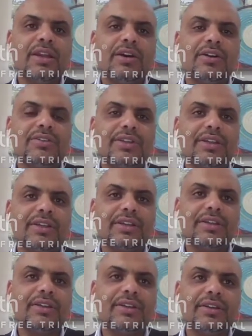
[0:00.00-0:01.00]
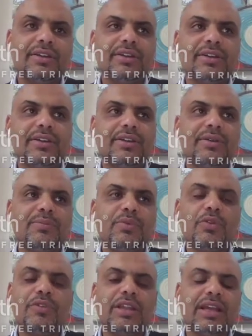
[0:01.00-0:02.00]
cardiac
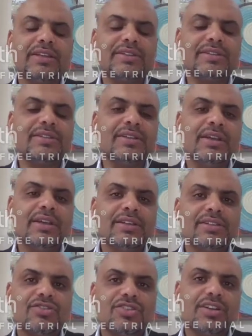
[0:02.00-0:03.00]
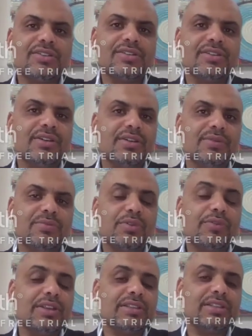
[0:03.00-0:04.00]
prophylaxis, such as
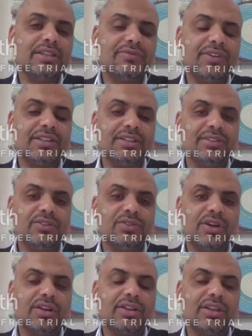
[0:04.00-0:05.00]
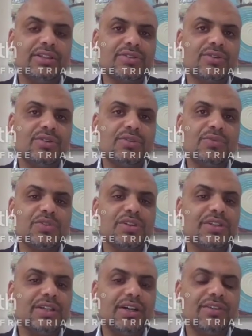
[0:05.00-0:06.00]
previously infected endocarditis or
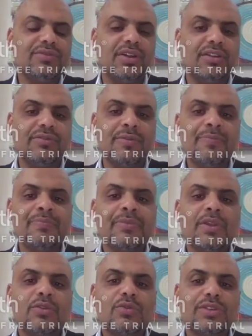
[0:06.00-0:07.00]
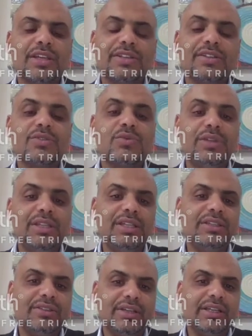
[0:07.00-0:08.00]
prostatic heart valve. In those cases, we
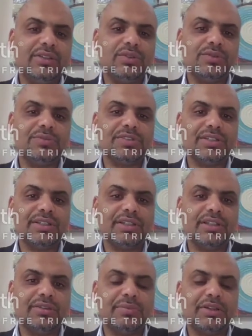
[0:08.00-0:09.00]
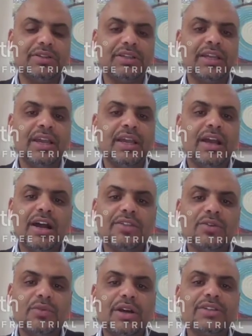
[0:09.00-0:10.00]
need really to administrate antibiotic.
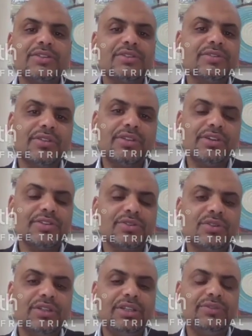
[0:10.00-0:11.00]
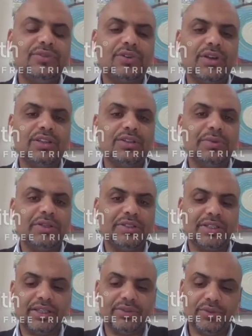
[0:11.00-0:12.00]
Otherwise, there is no need for
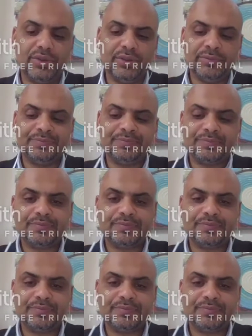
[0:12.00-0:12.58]
antibiotic at all.